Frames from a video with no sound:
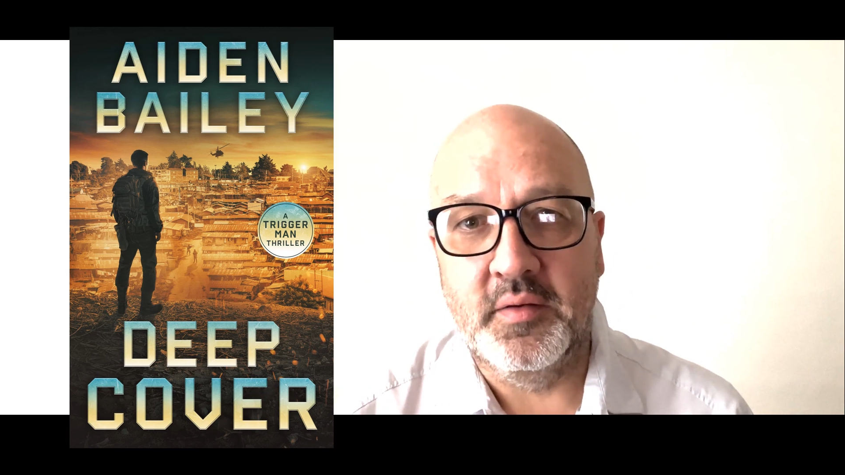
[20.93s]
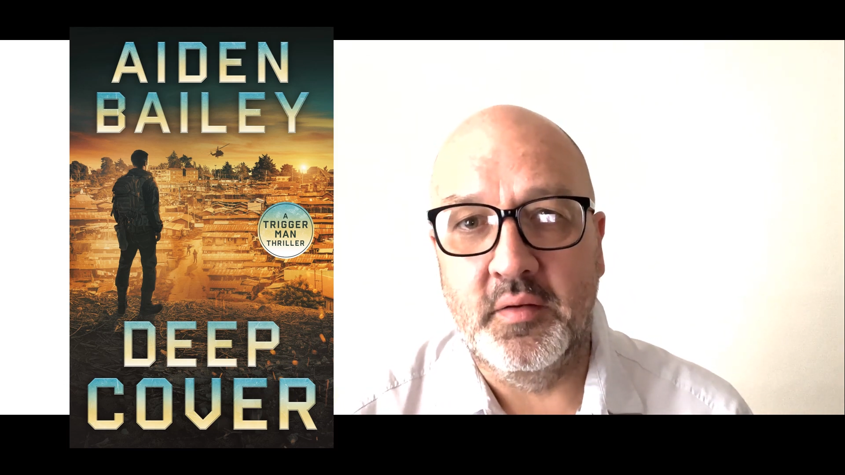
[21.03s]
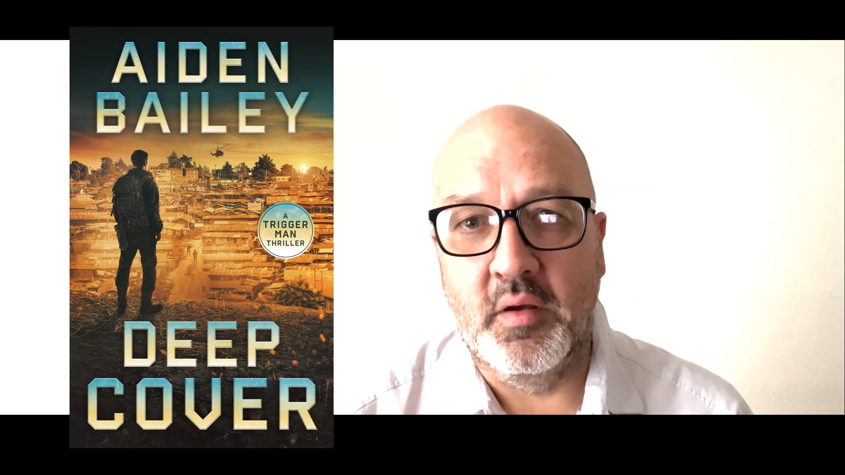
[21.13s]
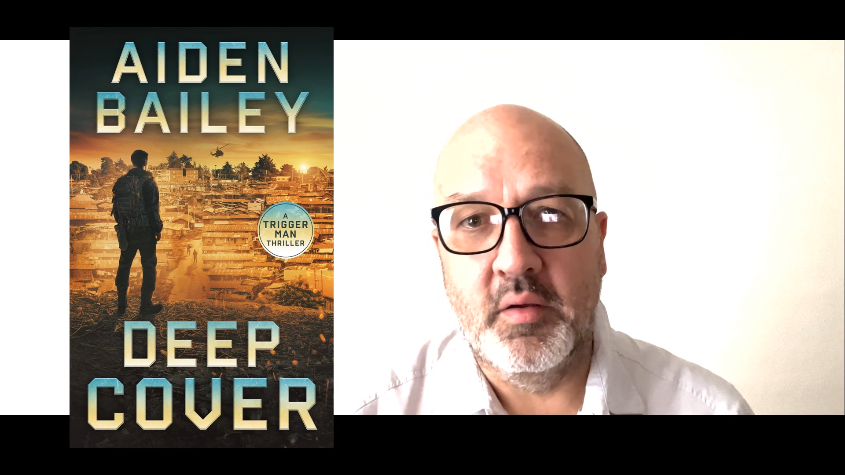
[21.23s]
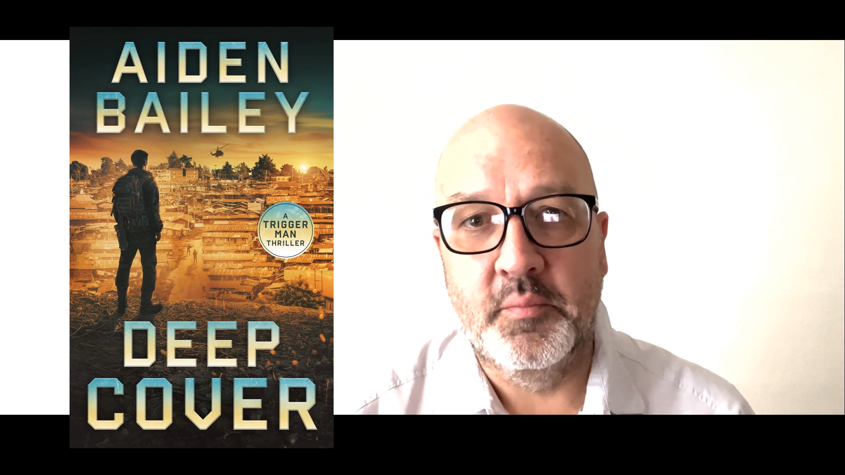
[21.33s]

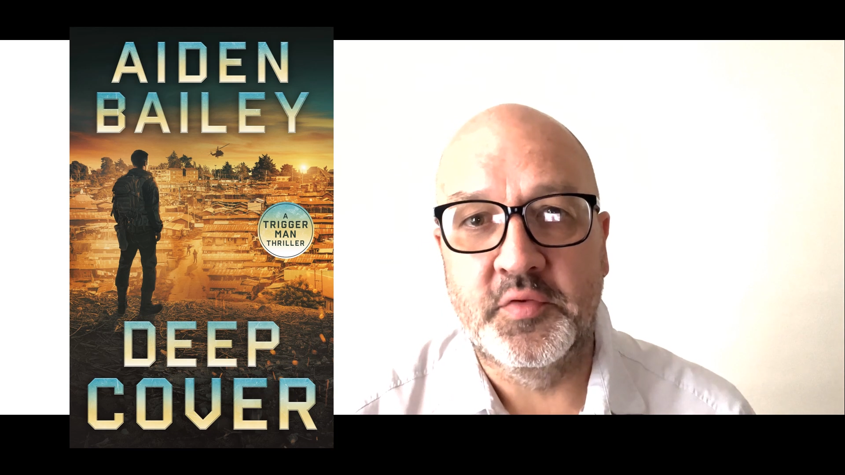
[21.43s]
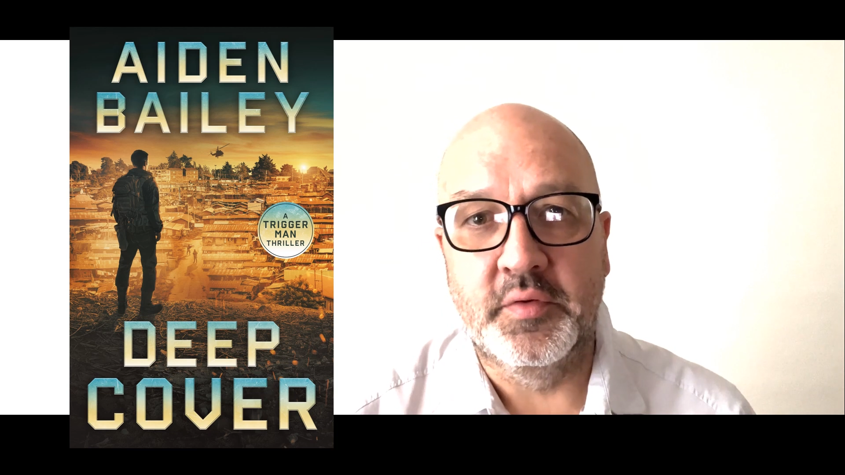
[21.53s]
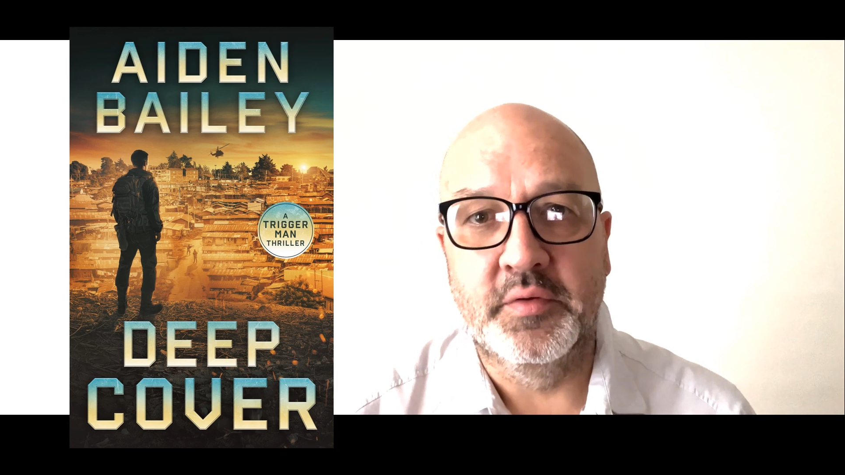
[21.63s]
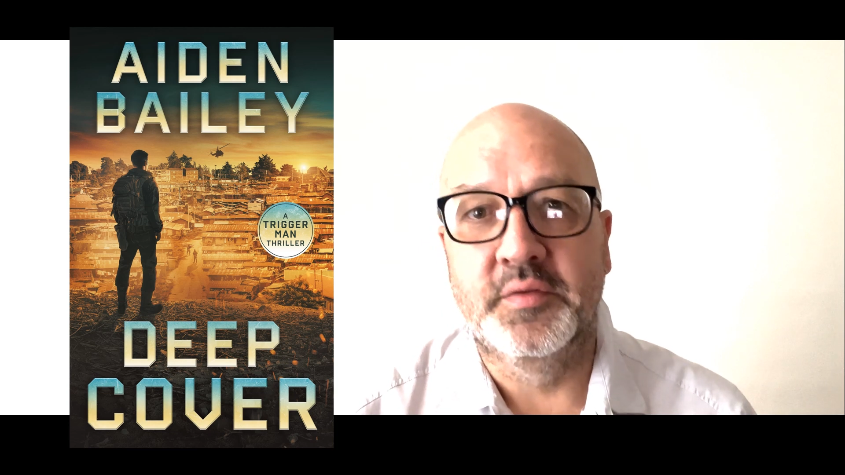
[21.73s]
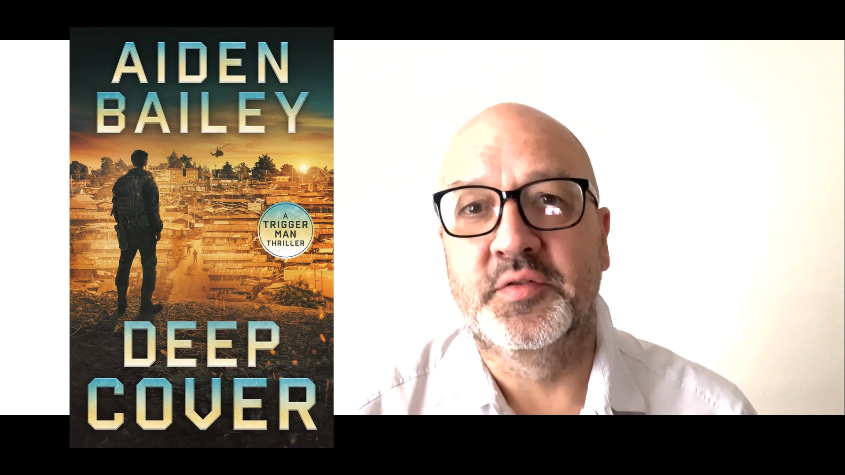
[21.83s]
I'm sure
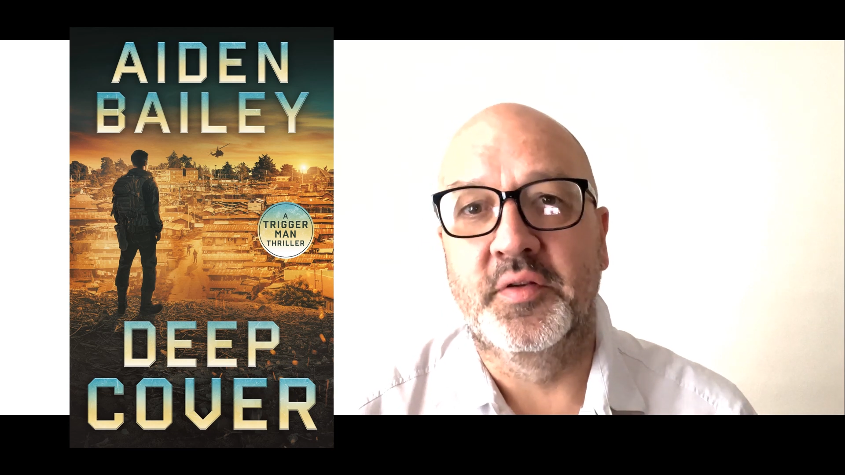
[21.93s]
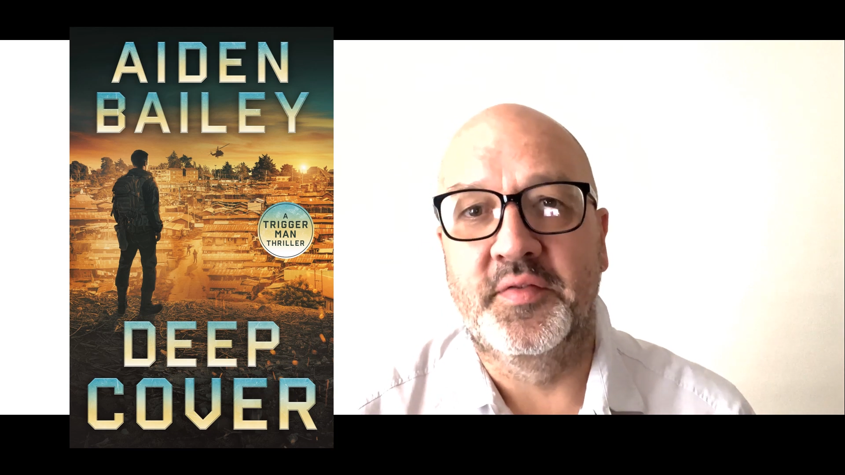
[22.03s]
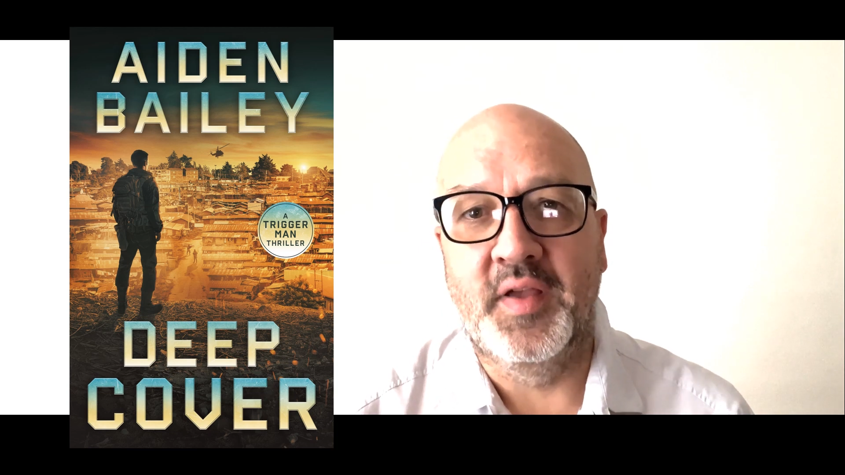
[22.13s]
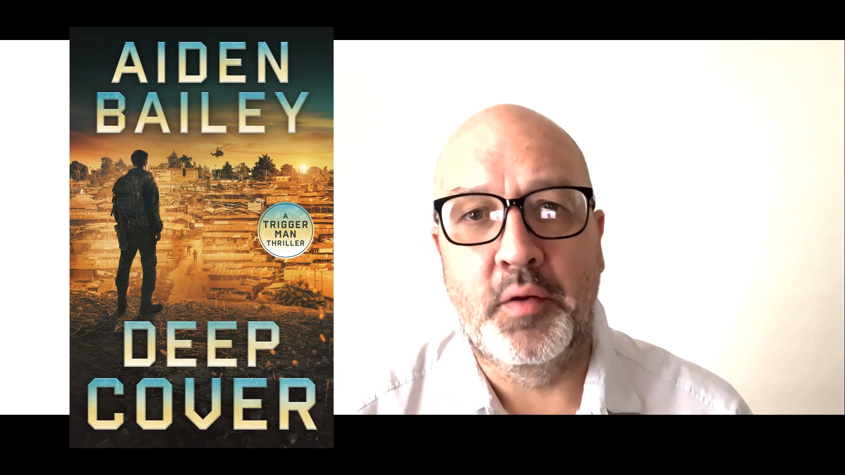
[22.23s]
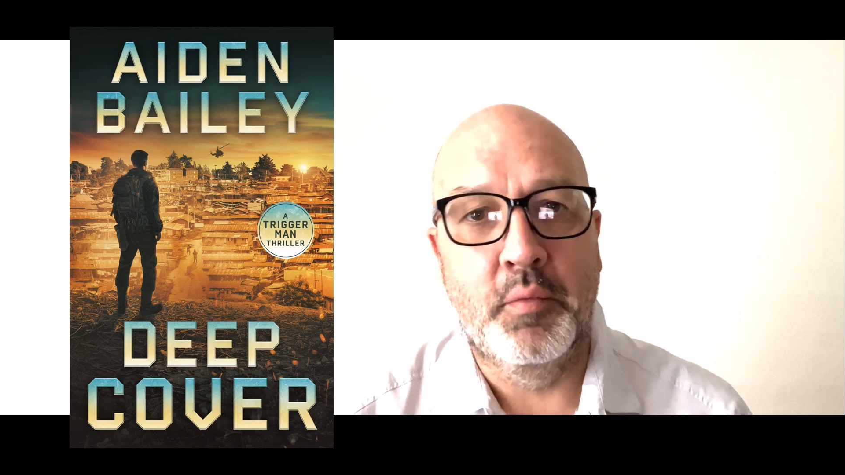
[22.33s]
you'll enjoy the
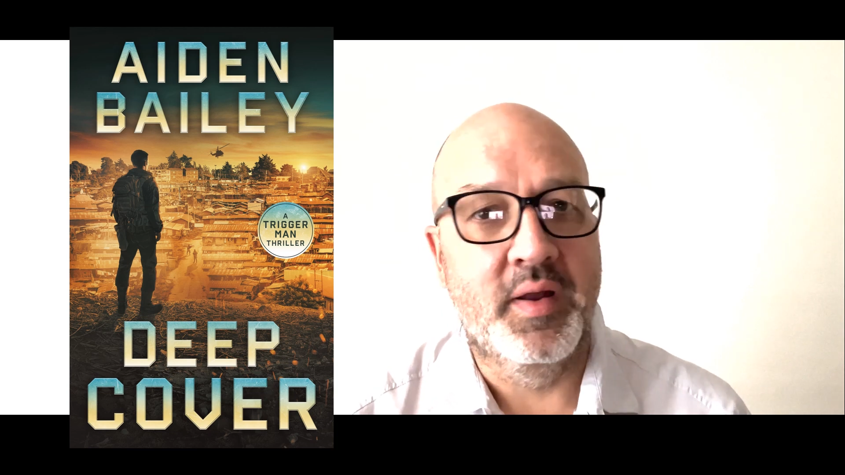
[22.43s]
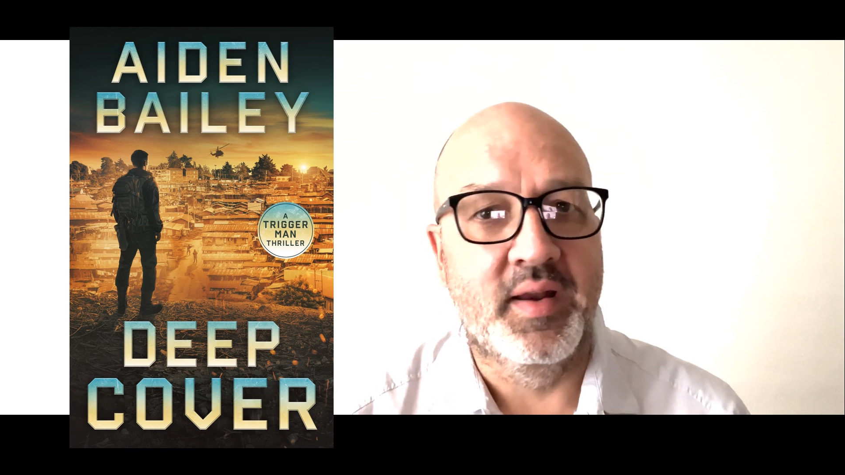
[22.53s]
second one,